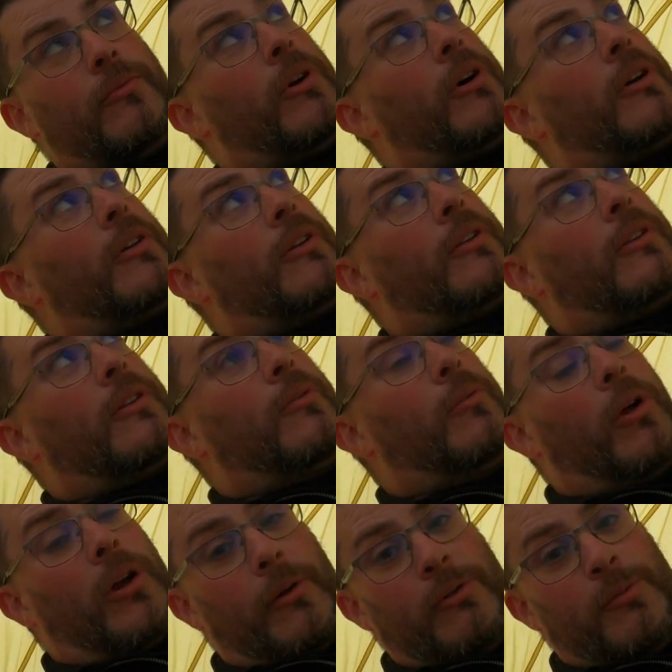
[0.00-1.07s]

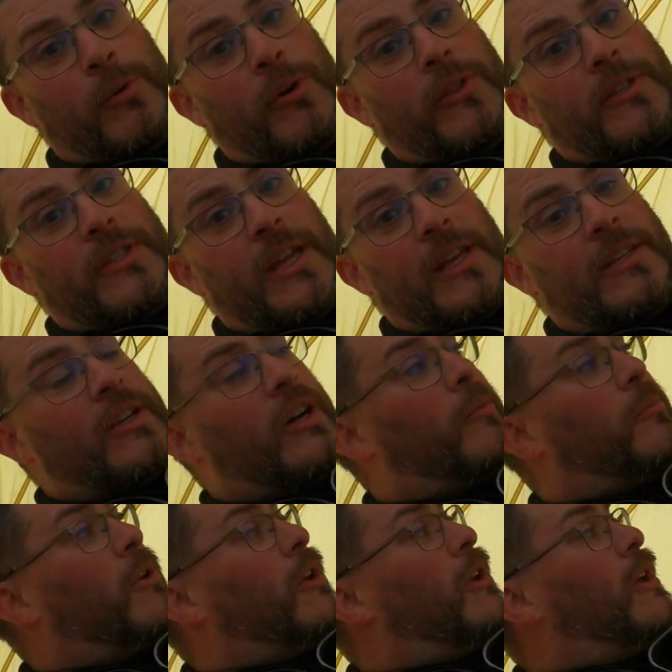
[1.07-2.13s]
while I was putting the tent up.
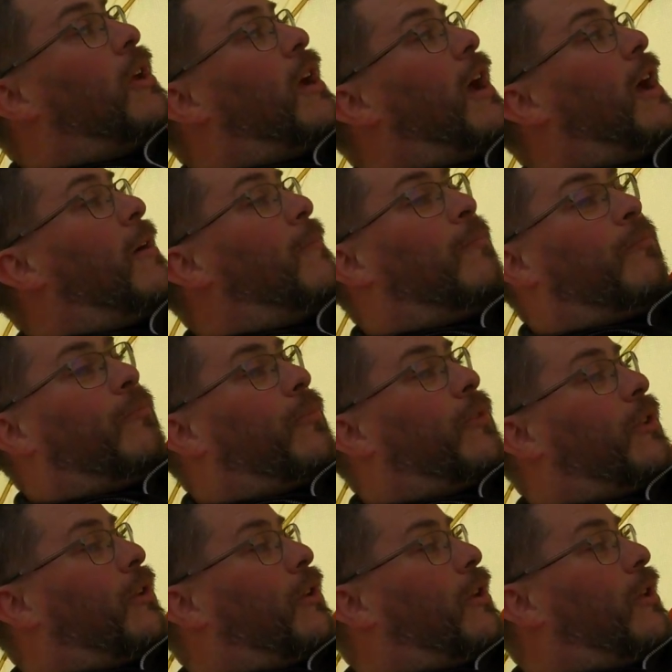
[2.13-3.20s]

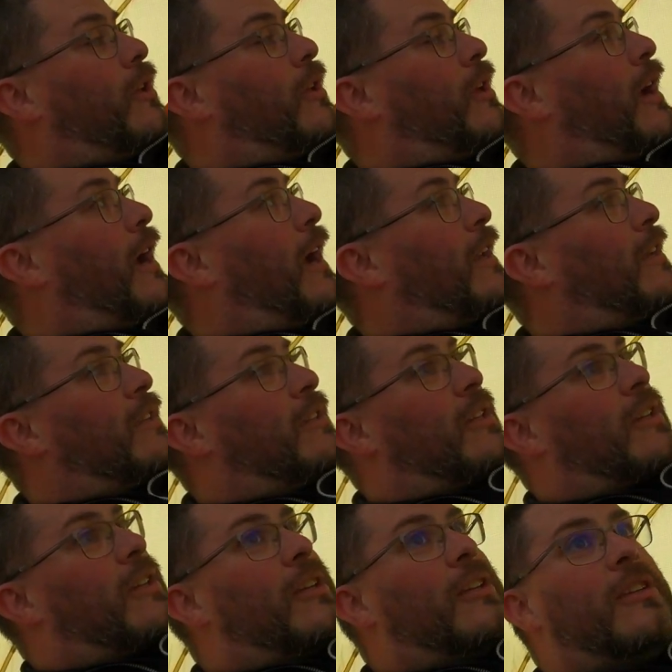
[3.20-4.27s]
And,
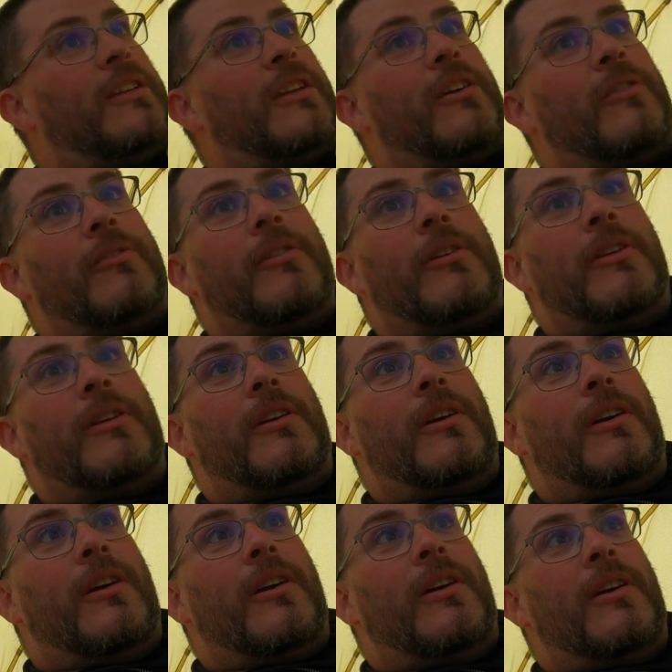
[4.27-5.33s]
you know,
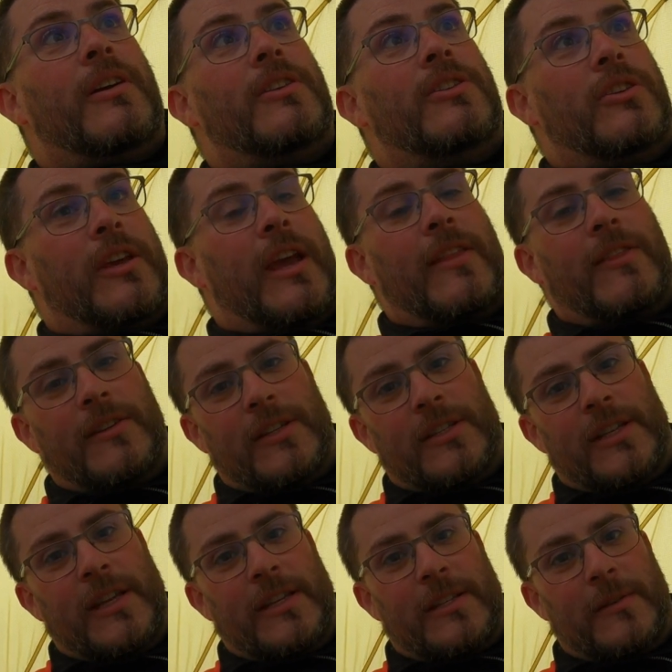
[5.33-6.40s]
you get the
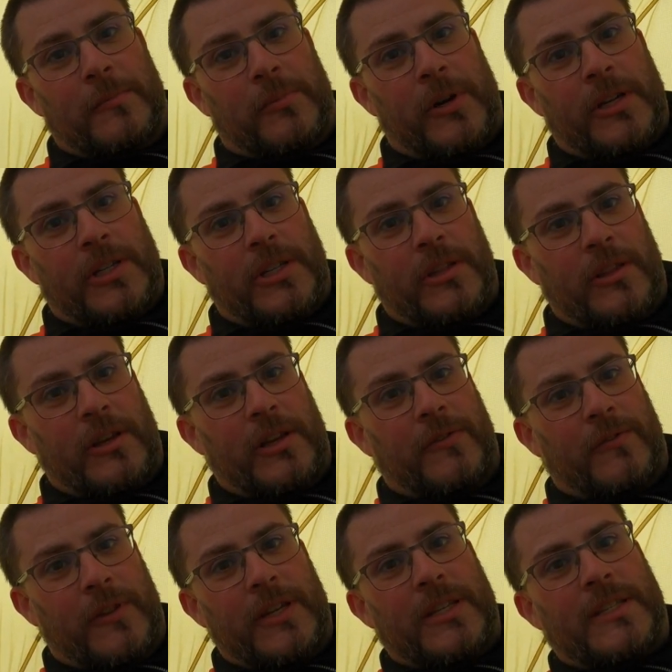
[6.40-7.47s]
distinct impression that
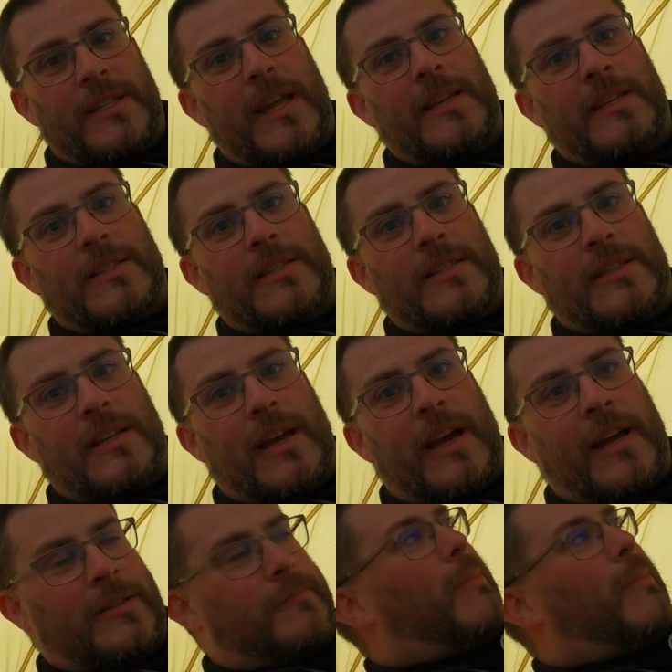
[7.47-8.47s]
if this tent had a